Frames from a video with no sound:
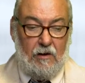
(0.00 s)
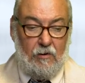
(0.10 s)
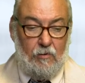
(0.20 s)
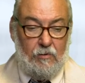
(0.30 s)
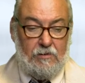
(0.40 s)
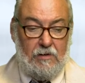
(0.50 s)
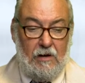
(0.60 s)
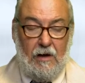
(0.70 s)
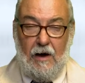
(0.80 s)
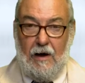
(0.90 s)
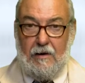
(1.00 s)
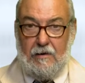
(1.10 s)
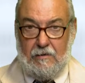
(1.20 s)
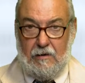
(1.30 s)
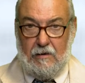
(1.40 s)
course,
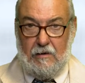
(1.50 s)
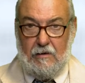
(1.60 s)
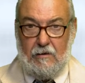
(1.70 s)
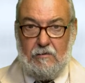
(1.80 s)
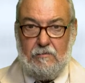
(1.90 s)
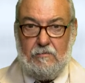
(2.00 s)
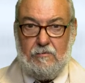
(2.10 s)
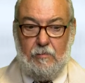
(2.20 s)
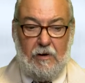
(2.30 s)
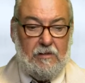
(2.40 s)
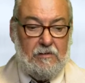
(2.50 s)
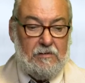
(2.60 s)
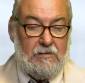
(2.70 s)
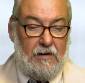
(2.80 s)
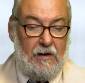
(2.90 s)
and to make the
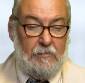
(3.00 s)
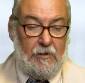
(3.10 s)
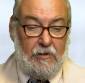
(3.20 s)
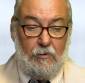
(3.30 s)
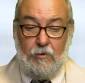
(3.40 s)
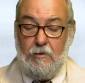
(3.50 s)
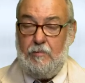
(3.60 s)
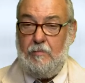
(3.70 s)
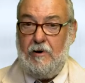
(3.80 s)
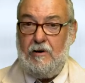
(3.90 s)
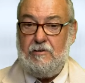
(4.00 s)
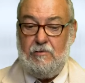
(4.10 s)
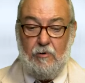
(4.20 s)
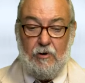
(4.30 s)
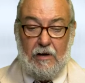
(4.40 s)
disclaimer that all the
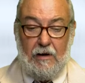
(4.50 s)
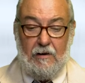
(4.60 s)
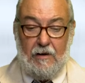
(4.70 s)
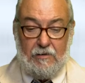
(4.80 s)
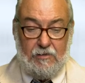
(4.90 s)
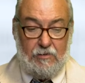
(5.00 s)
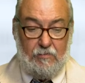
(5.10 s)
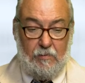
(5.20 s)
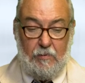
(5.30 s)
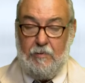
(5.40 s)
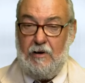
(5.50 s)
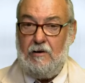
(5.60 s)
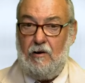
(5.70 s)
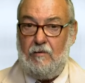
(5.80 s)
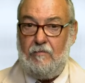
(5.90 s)
preparatory work and lectures were
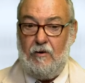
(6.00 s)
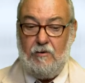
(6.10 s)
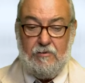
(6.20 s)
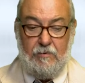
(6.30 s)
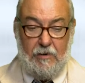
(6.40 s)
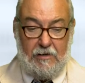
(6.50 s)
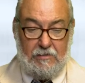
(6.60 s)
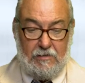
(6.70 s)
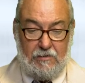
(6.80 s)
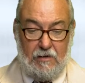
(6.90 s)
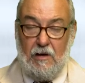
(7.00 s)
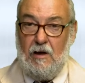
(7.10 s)
prepared on a voluntary basis.